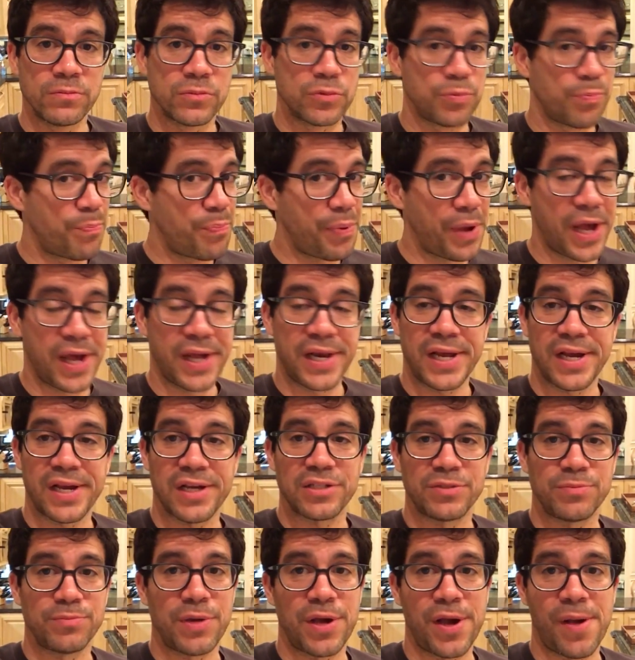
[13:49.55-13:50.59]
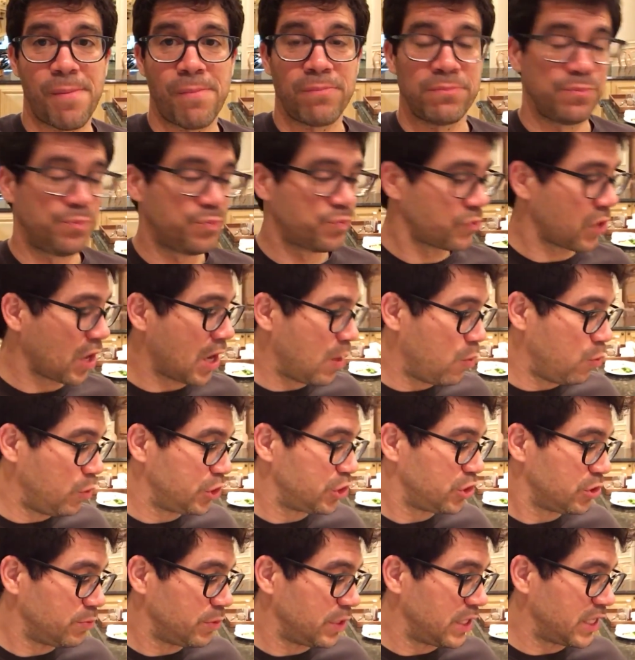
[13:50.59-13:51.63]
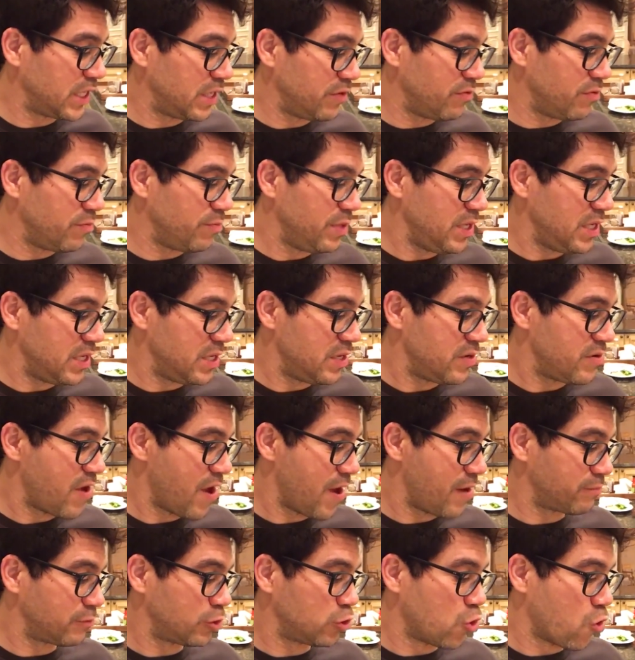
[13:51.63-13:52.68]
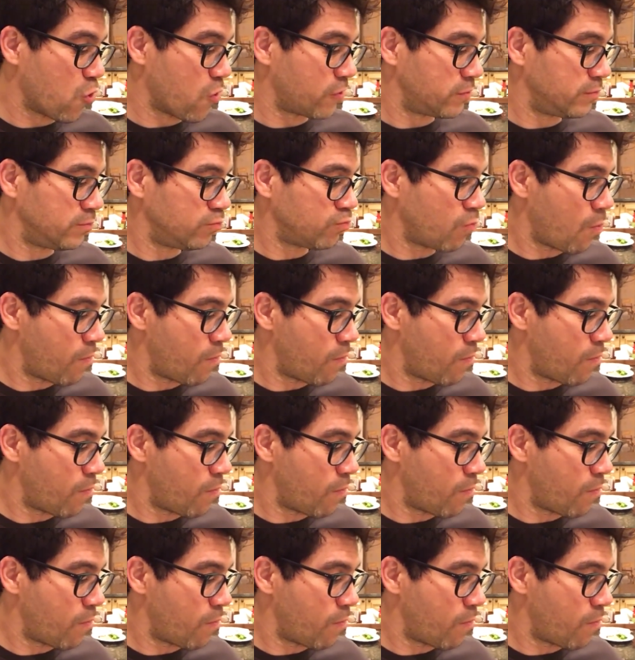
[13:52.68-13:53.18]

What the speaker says: It's badass, man. I wish someone had given me a damn car.